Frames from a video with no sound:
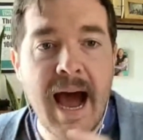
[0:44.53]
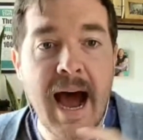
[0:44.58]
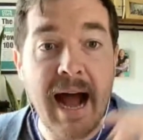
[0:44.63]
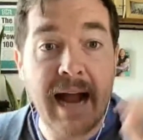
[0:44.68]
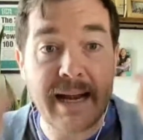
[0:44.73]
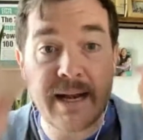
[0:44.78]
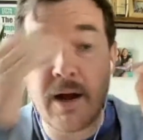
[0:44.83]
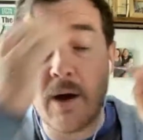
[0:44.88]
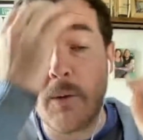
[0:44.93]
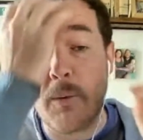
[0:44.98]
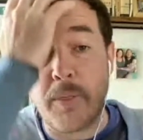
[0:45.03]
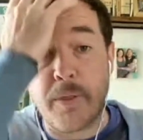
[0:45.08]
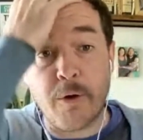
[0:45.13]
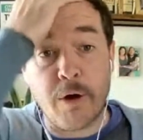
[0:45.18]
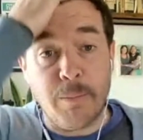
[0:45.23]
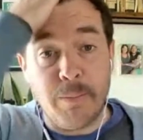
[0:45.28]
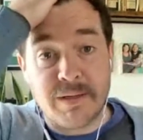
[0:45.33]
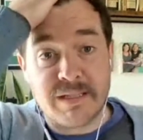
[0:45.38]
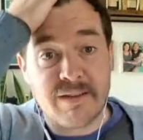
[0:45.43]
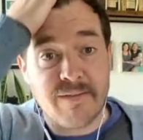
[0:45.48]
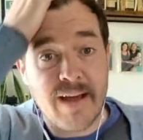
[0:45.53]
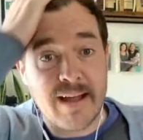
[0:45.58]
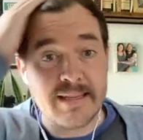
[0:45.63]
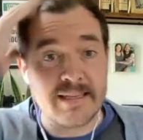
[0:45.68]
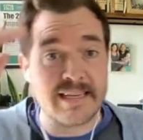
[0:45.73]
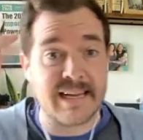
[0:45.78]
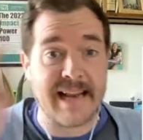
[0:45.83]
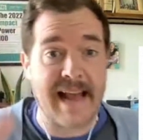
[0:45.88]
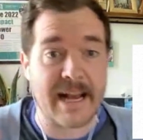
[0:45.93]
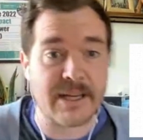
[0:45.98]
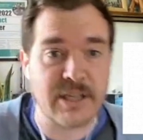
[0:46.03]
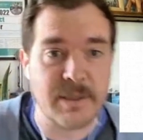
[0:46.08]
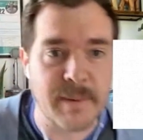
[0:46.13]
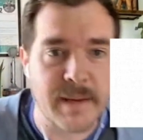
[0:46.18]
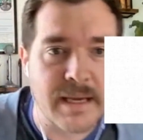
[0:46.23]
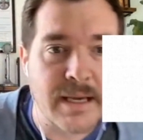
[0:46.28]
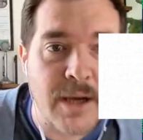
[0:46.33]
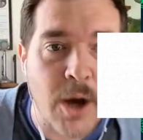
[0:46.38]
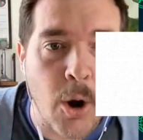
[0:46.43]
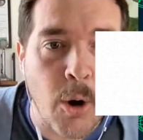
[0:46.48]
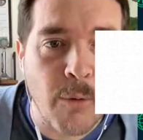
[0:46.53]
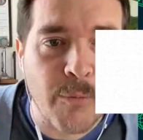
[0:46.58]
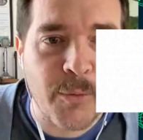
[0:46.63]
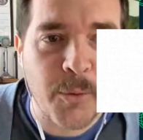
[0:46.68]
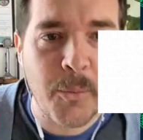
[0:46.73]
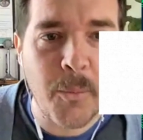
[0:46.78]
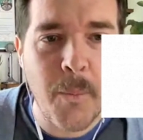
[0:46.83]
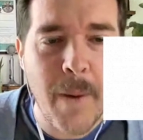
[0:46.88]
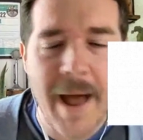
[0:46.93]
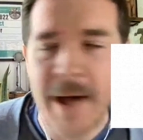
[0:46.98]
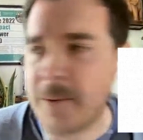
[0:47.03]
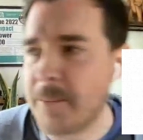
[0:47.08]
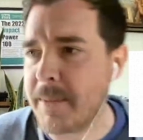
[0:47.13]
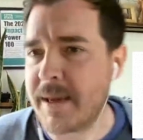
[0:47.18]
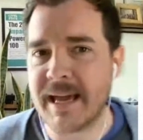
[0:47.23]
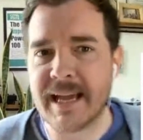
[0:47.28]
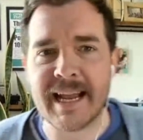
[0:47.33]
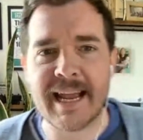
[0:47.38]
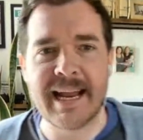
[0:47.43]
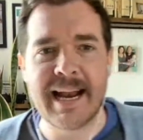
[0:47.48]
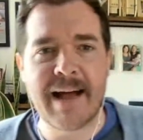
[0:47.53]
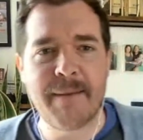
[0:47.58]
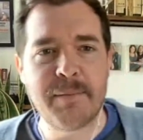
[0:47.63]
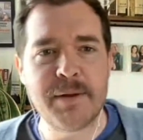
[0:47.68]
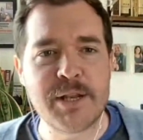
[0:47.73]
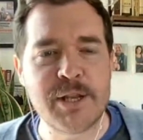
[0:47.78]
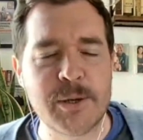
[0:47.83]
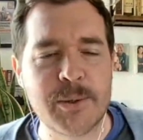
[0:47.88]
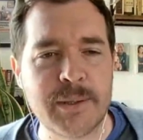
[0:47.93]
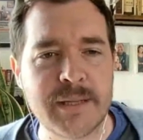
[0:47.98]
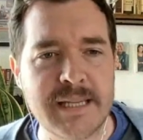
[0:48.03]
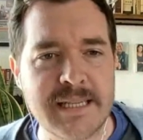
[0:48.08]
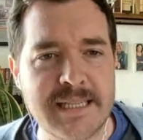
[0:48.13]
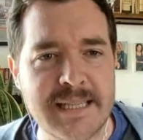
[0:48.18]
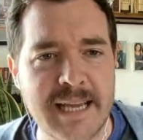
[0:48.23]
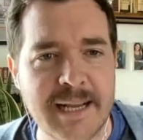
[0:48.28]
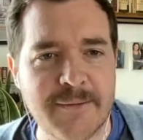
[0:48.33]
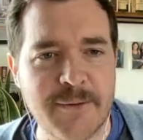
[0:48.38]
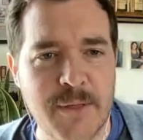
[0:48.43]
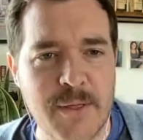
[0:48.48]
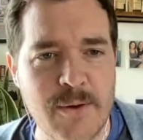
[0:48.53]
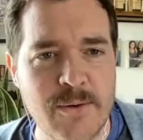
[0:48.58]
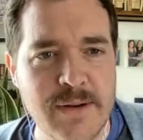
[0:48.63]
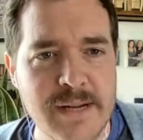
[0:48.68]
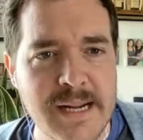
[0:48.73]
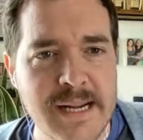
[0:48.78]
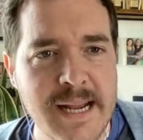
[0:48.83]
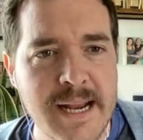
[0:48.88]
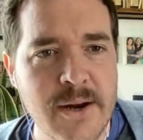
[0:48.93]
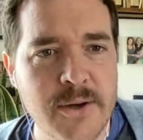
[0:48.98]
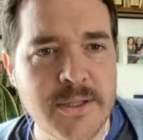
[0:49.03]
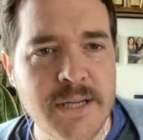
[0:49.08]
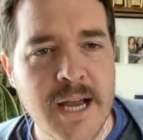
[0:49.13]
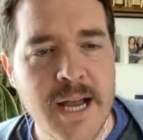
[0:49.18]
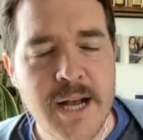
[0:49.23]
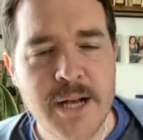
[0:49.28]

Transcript: I know 30 plus events can actually be overwhelming, and I've been doing this thing for 13 years.